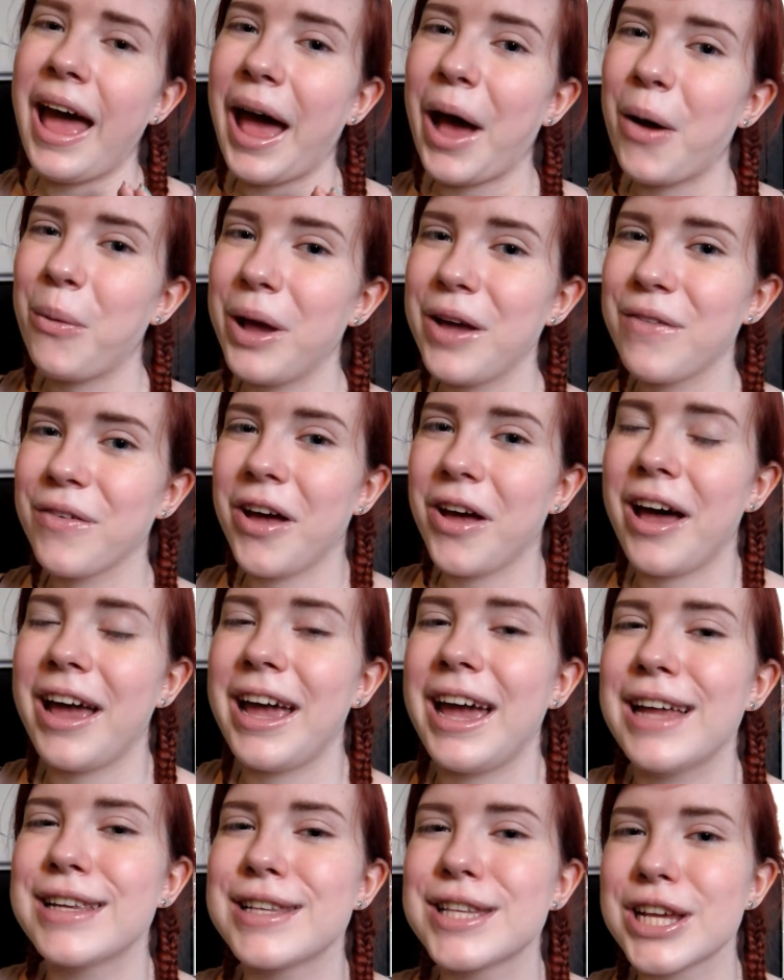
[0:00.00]
However, I
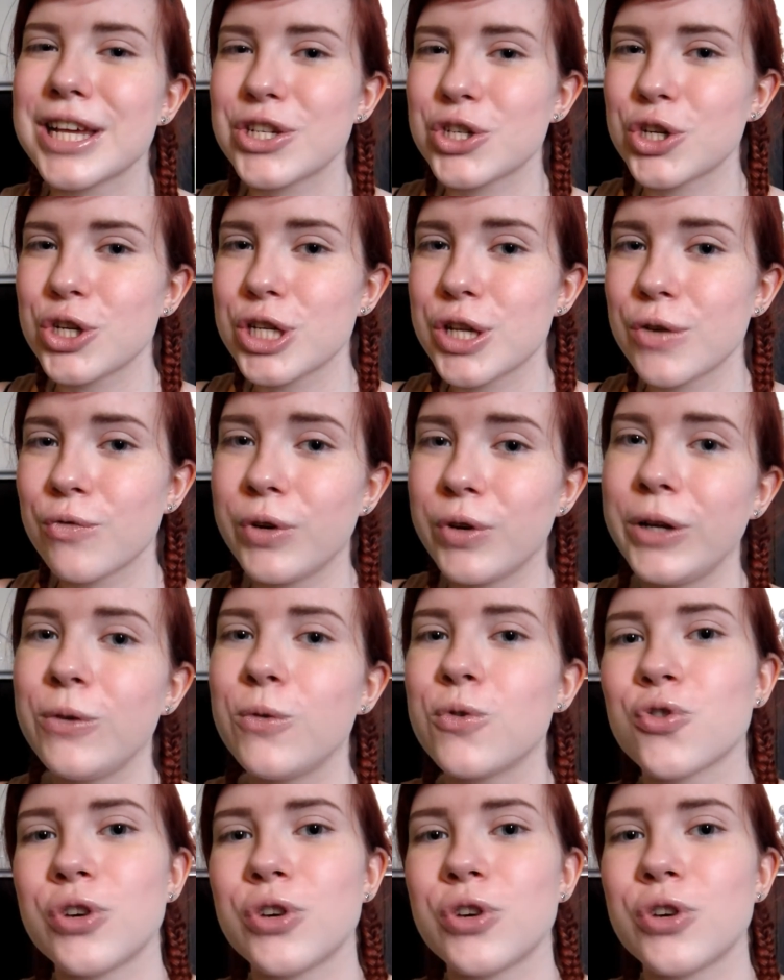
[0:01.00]
had such a surreal